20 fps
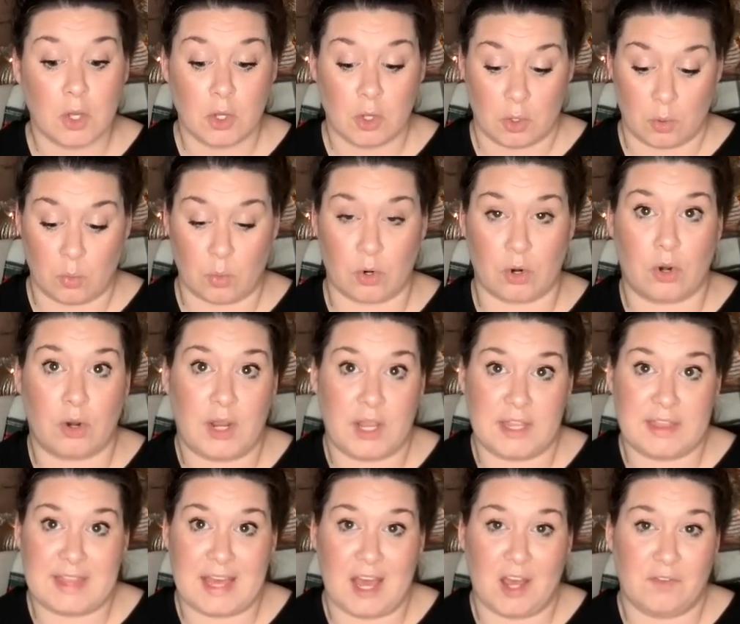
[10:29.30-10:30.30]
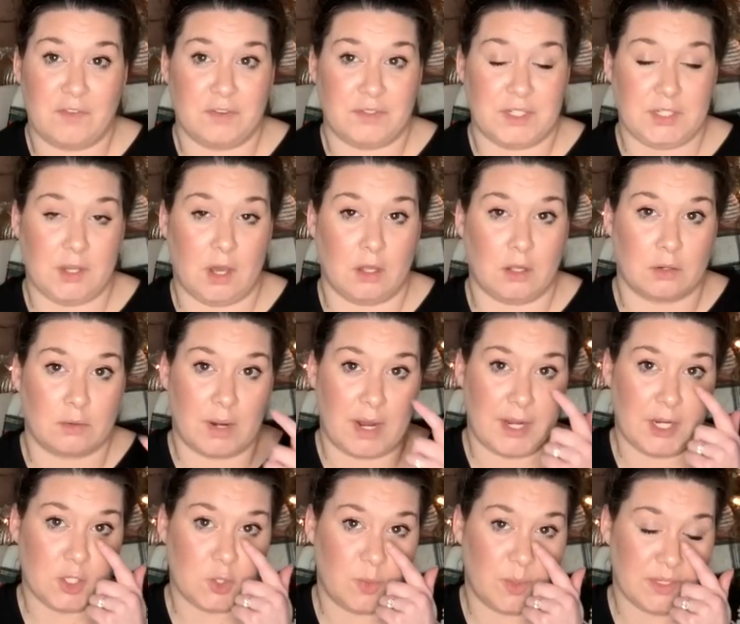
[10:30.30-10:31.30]
were in that $50
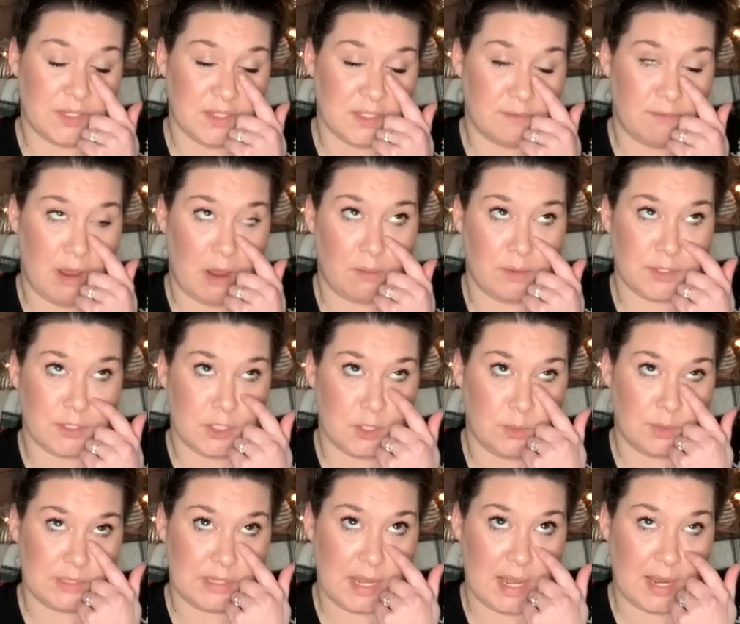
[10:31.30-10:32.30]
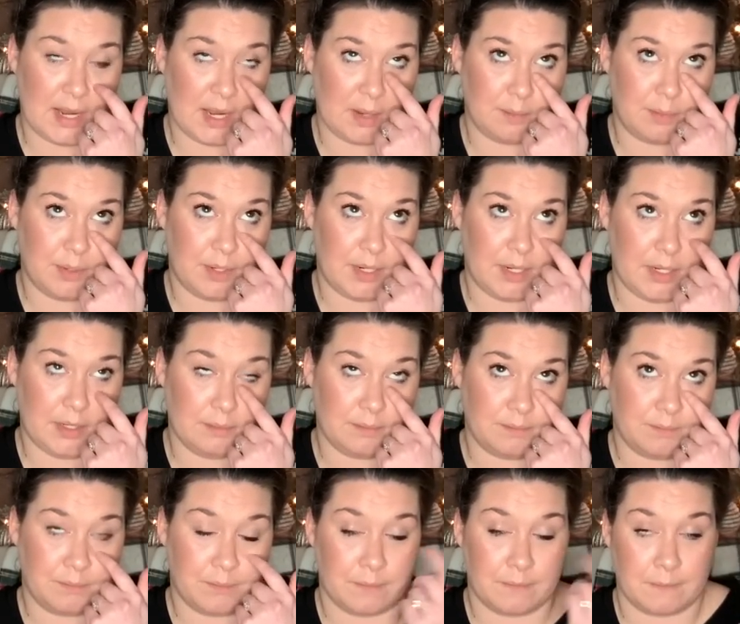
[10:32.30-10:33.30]
range, but since mine was new with tag, I put it
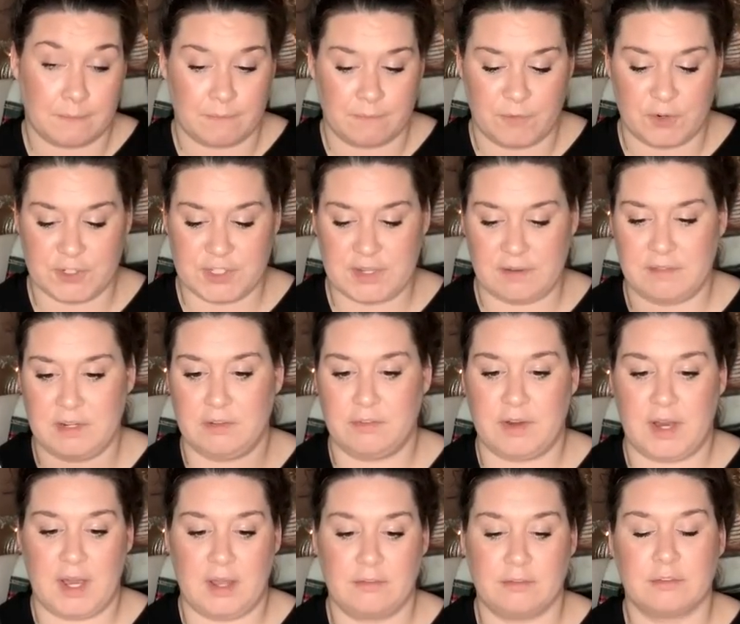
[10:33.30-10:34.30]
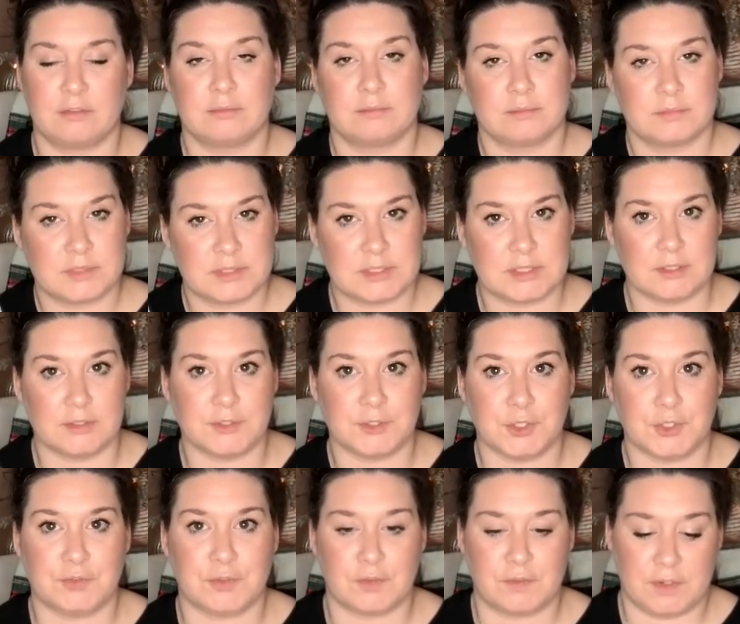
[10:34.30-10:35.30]
for 75, still
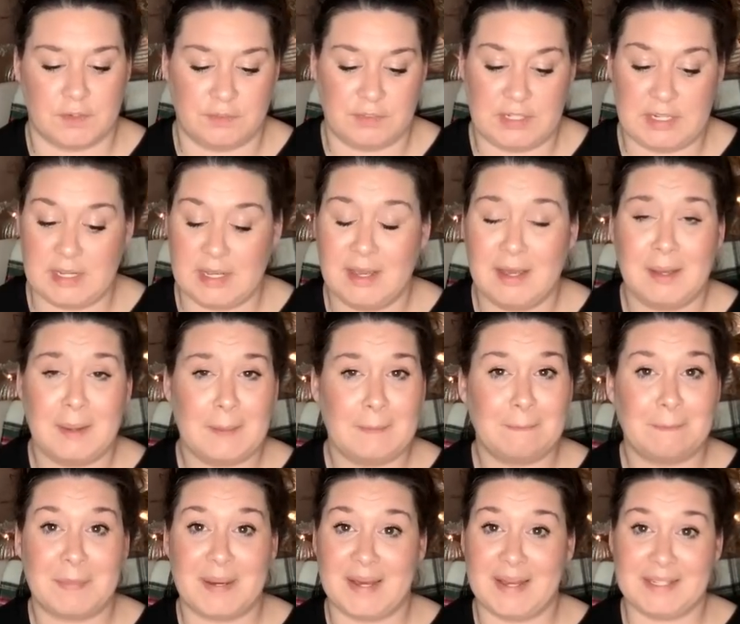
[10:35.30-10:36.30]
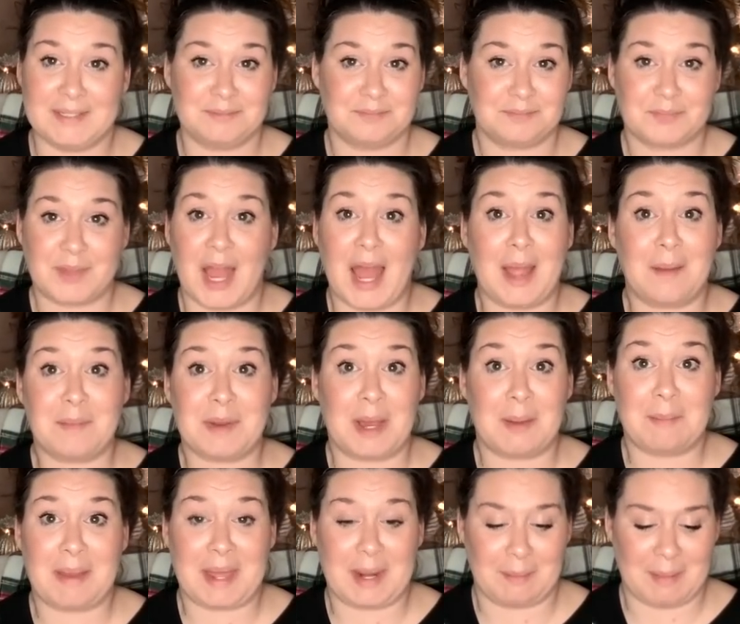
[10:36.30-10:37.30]
sold for 50, but I'm not
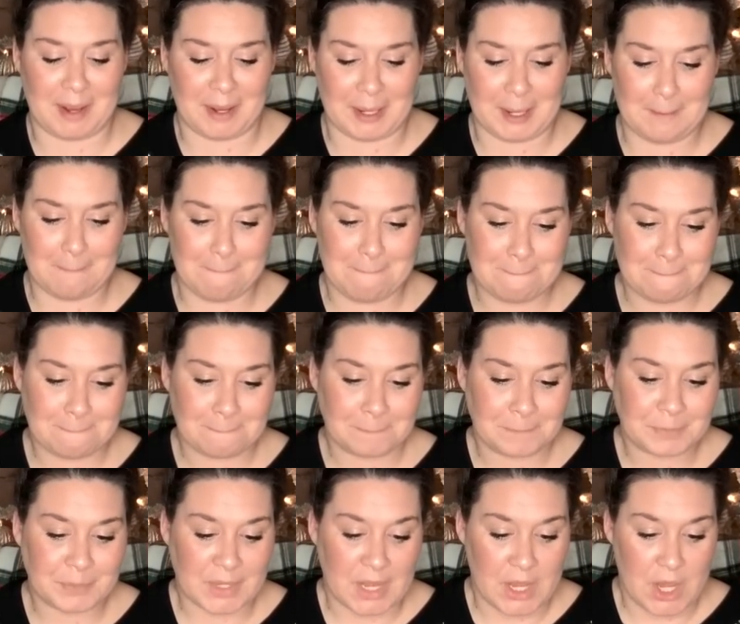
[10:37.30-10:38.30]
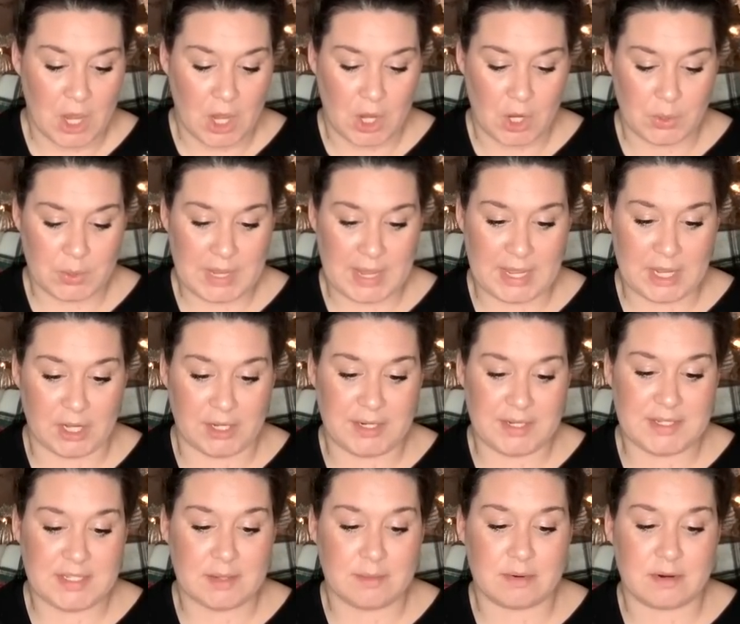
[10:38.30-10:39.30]
mad about it. Okay, on
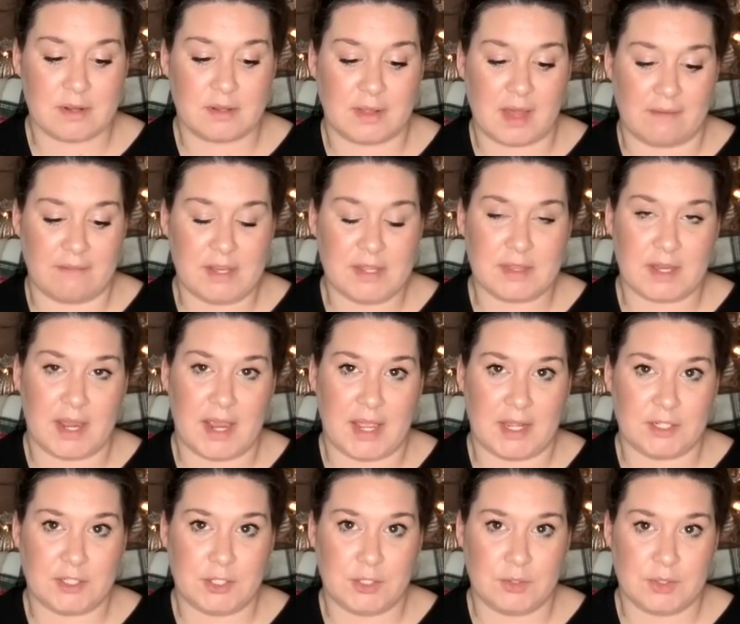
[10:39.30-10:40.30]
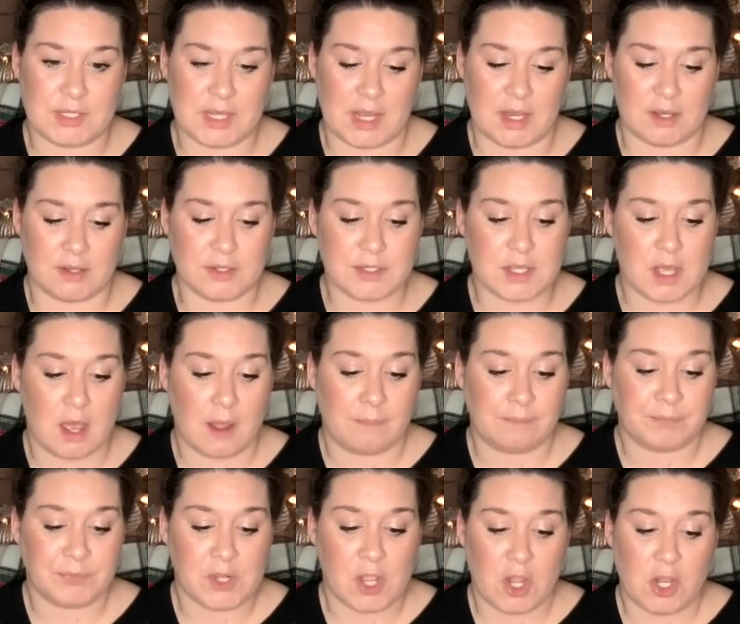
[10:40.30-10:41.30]
December 11th, I had two sales.
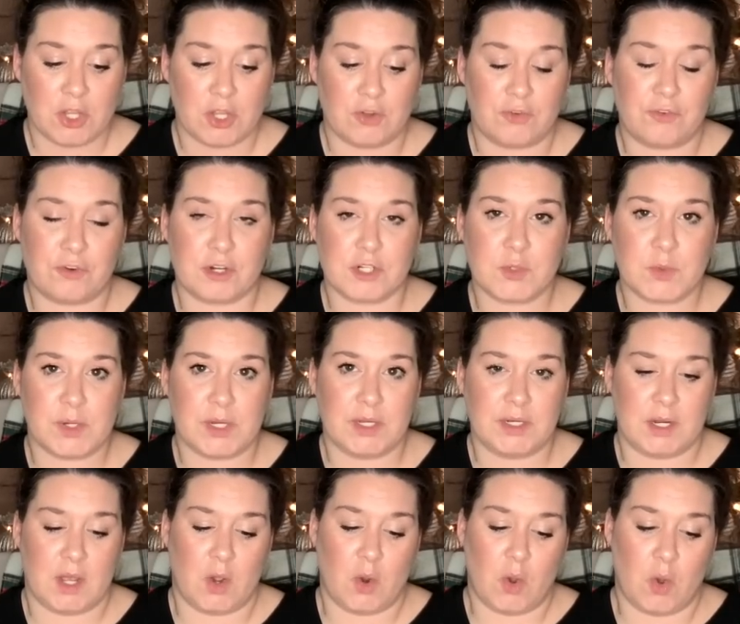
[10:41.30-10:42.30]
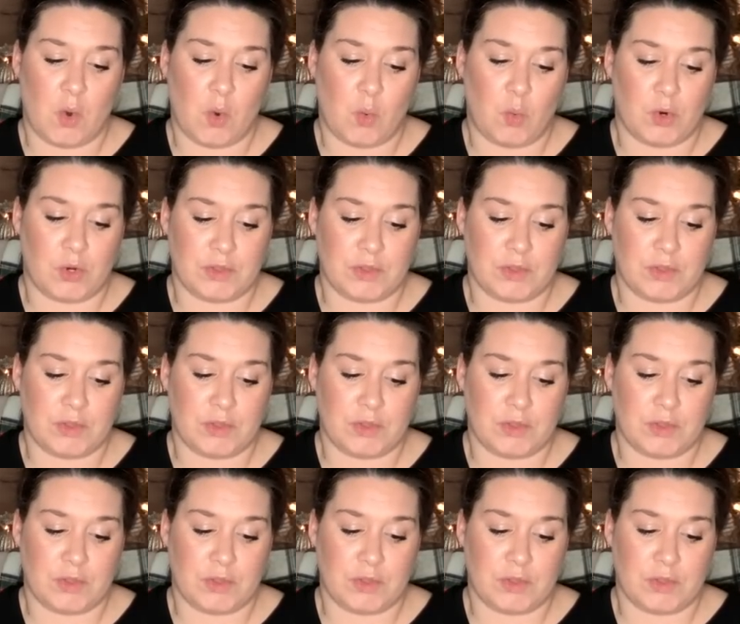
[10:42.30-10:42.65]
The first one were